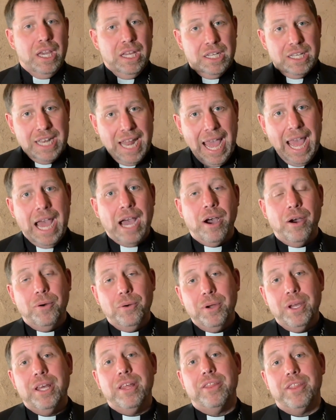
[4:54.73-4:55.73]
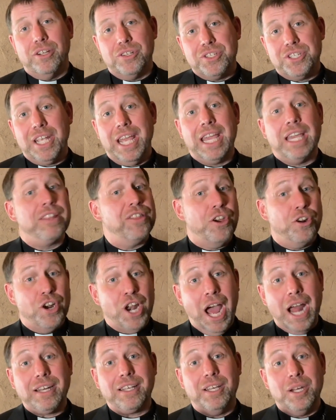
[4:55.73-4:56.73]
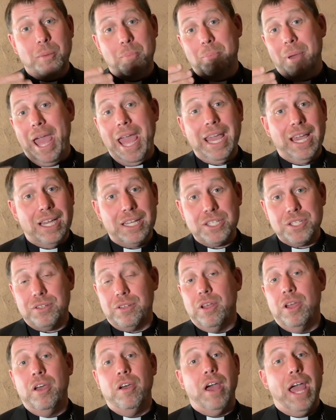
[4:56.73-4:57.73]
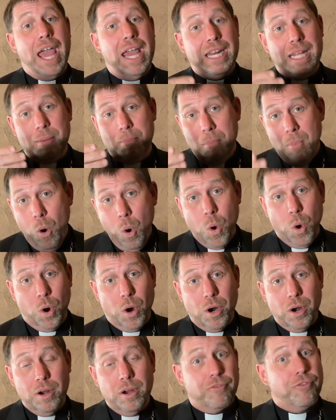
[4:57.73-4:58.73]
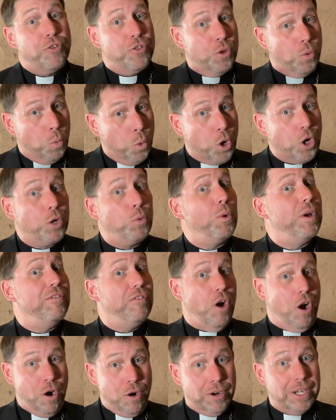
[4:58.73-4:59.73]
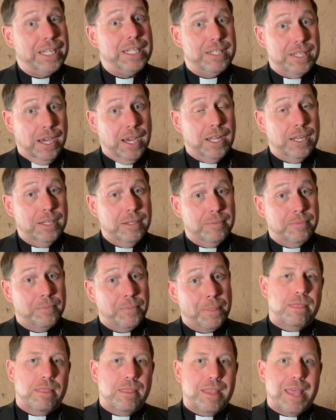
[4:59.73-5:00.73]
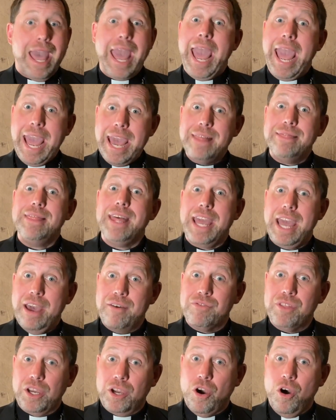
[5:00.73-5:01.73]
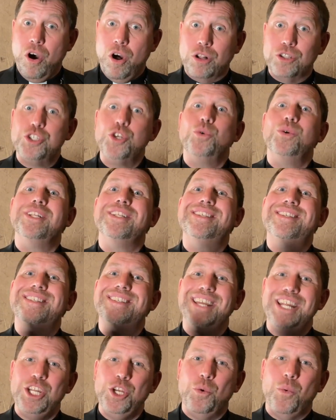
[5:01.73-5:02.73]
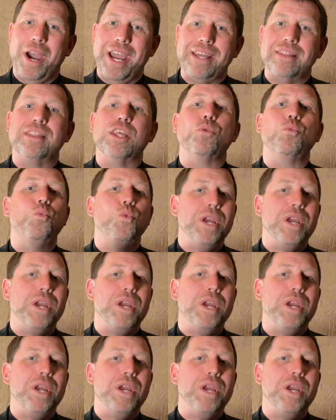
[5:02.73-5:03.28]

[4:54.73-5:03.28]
Now they're saying they're not going to pay us any more for the work we've already done. And they have the gall to insinuate that